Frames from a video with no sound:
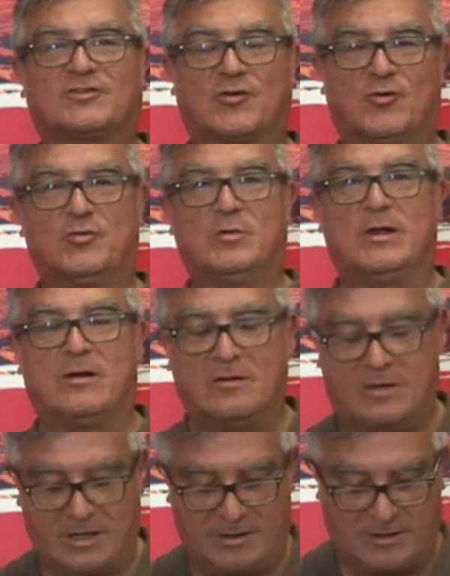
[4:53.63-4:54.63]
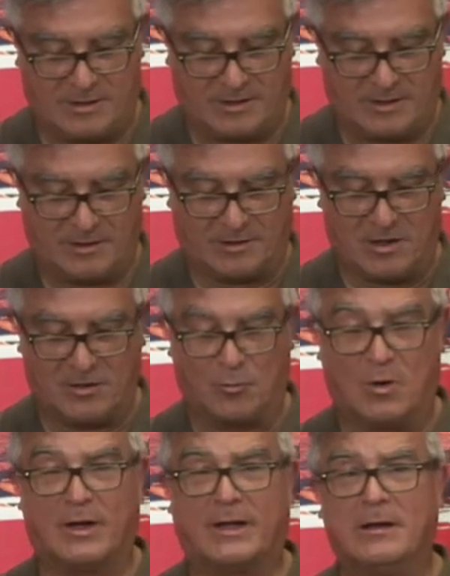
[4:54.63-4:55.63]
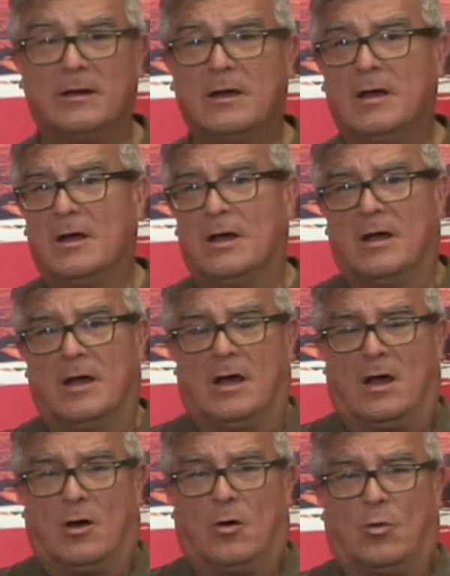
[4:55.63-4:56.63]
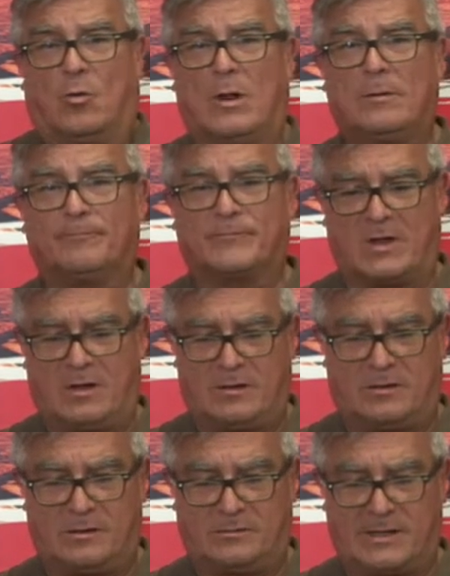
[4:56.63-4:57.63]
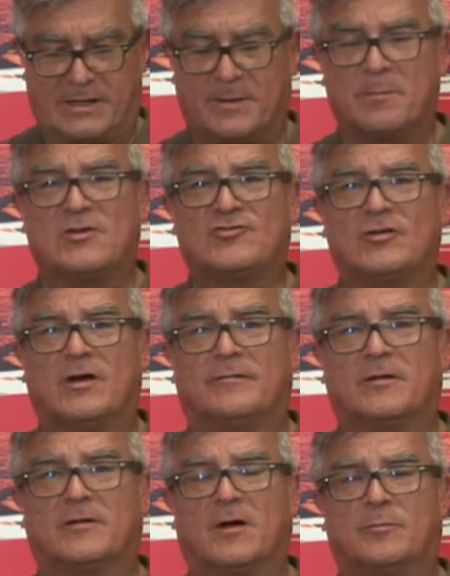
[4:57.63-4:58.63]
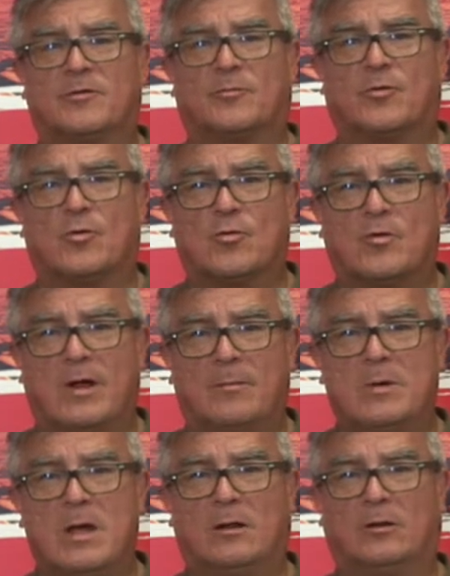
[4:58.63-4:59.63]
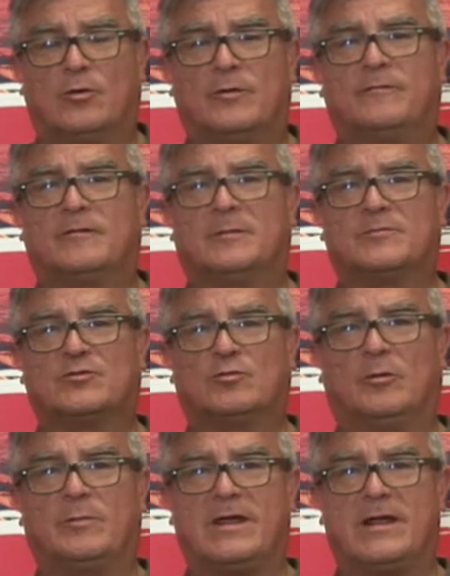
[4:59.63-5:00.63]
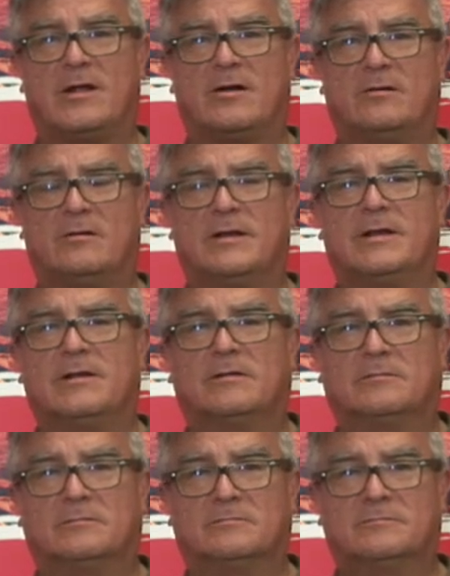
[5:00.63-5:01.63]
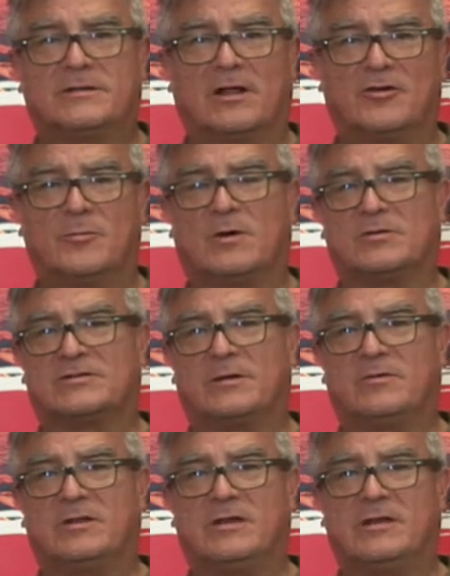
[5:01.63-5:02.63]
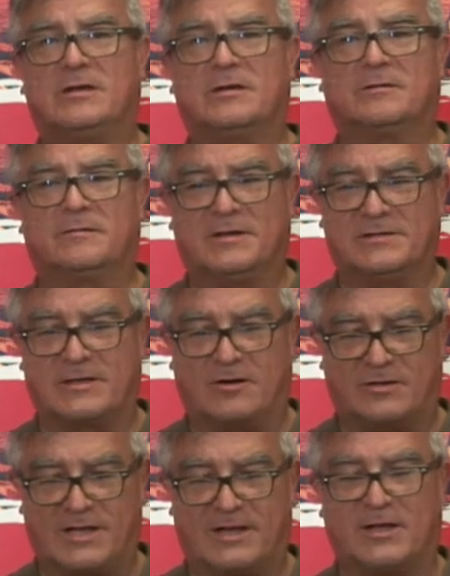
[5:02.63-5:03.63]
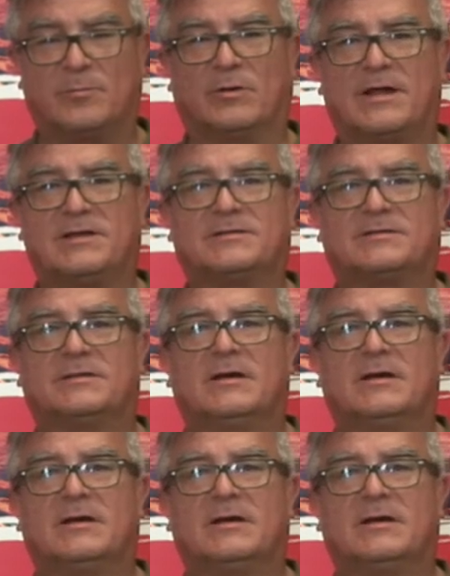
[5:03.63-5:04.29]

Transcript: crew here in Kahnawà. Well, like I mentioned off the top of the program, Lloyd Phillips will be here, and he'll tell you about some of the things that are taking place